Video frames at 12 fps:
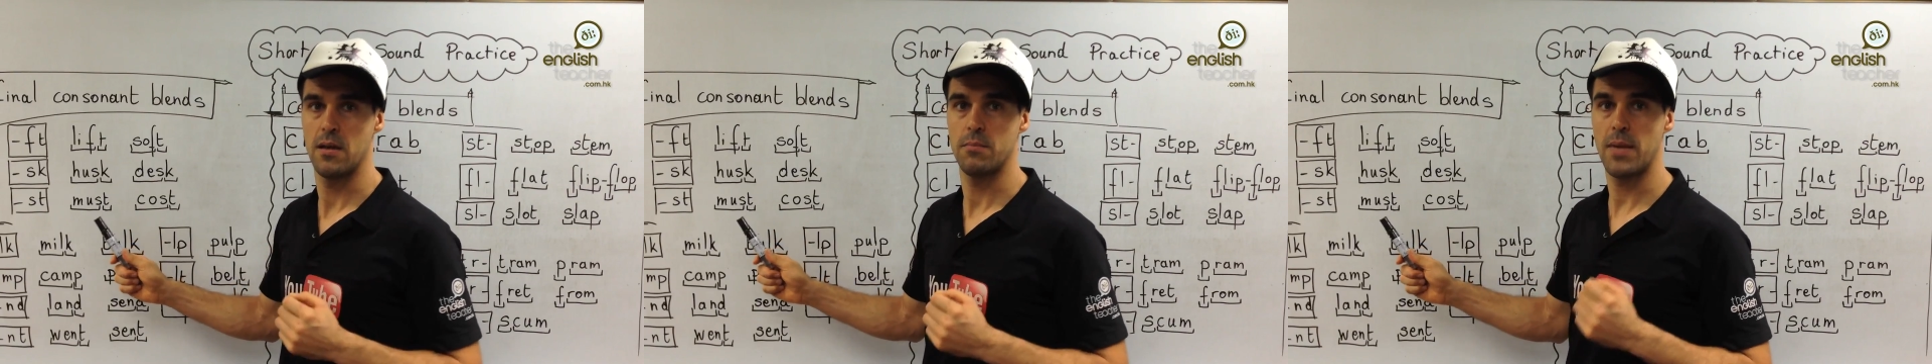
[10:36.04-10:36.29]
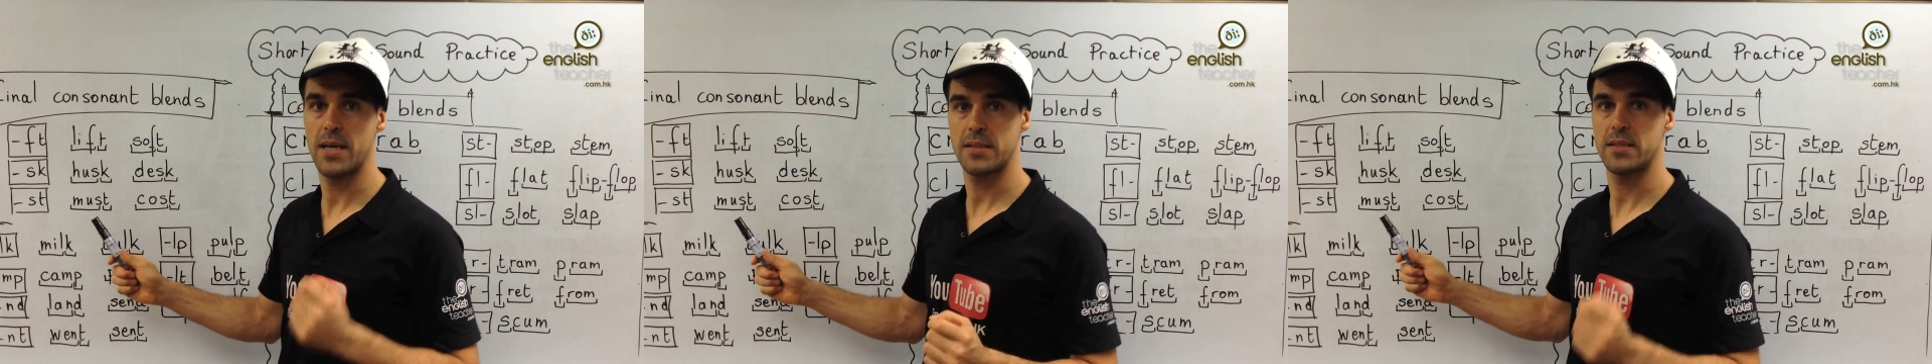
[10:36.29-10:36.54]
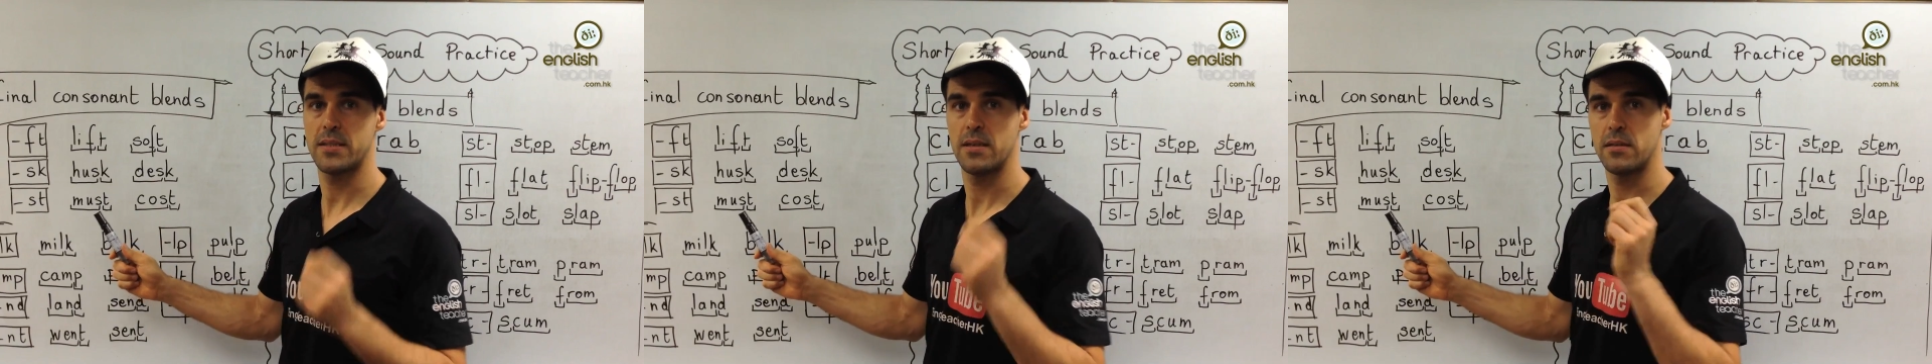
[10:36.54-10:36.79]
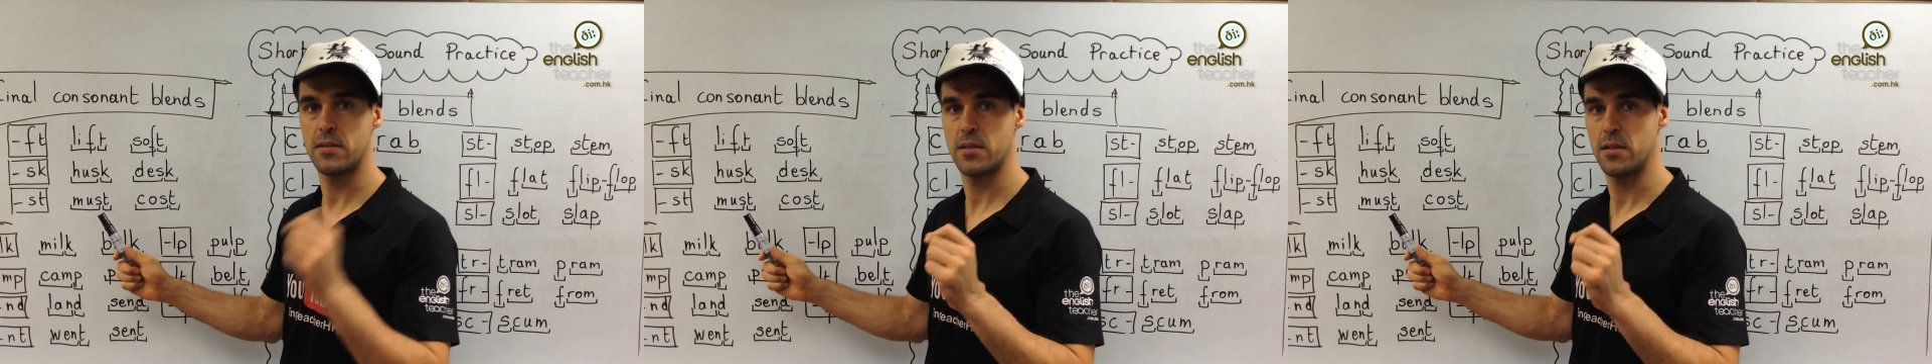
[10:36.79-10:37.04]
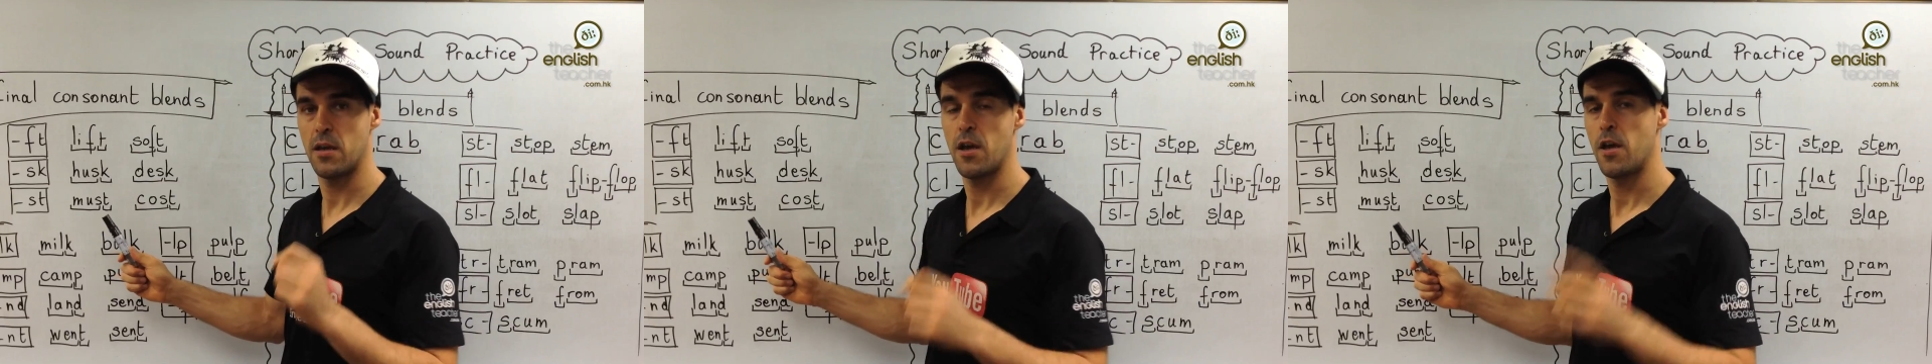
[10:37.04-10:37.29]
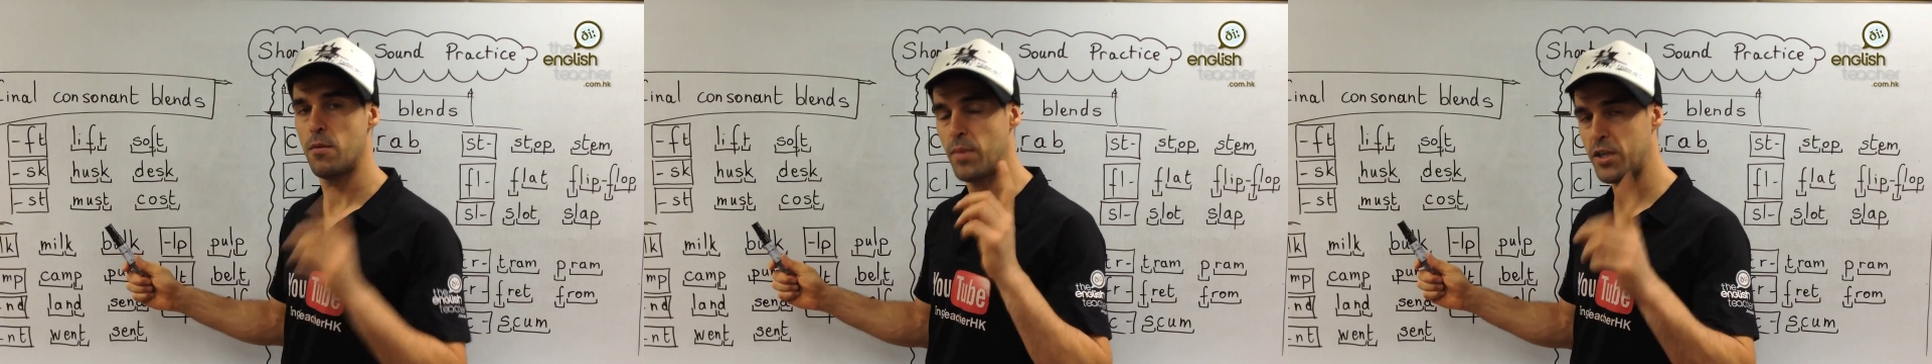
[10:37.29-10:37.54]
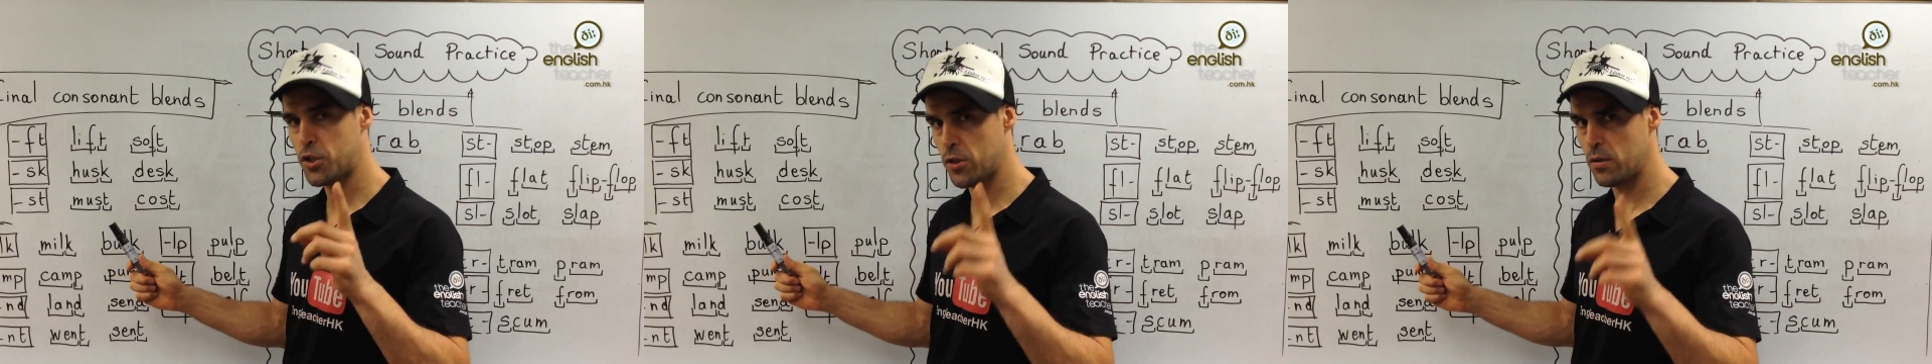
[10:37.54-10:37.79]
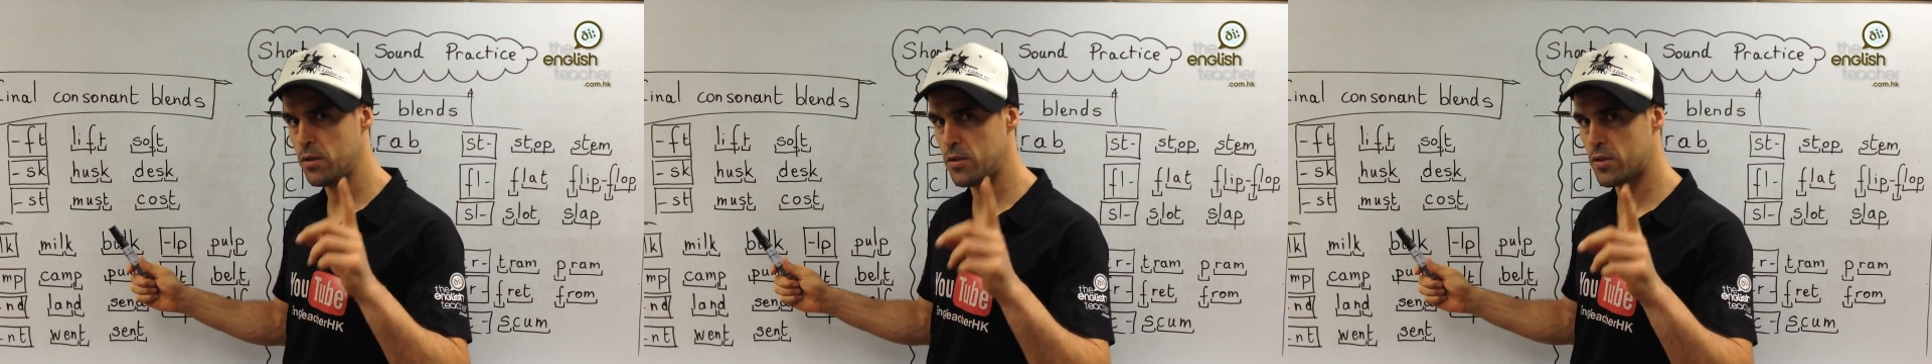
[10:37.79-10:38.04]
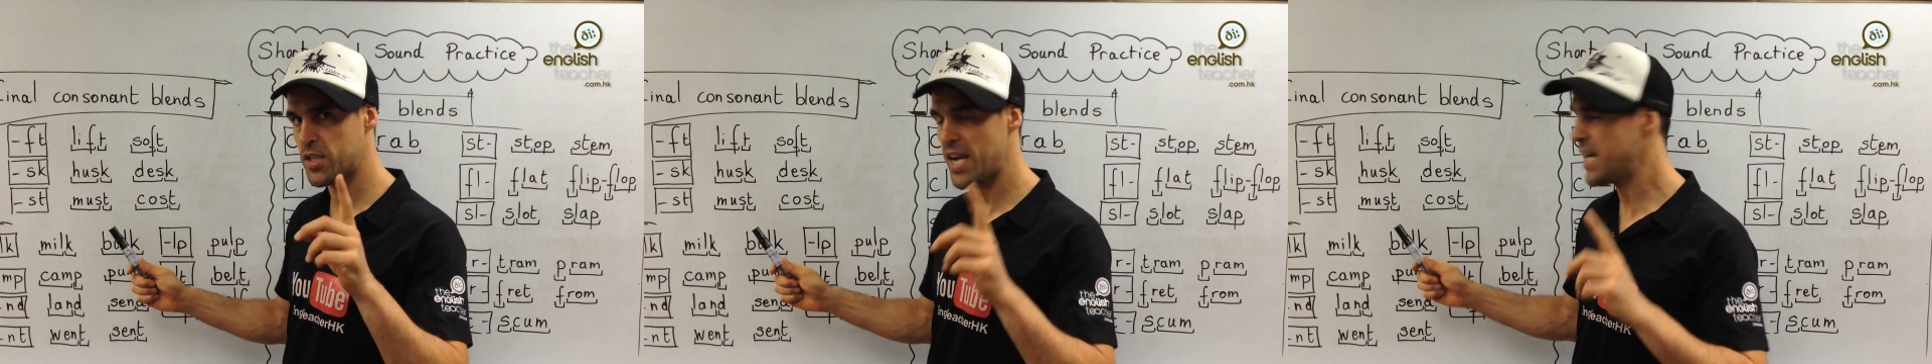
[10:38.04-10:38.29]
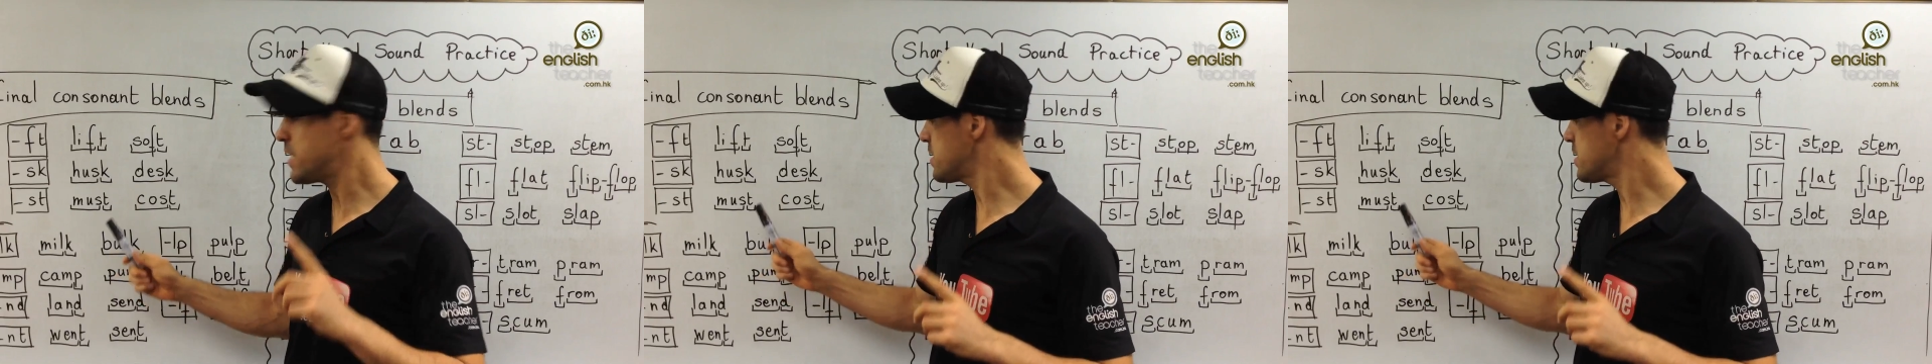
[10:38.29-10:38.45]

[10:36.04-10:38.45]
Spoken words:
must. Make sure you say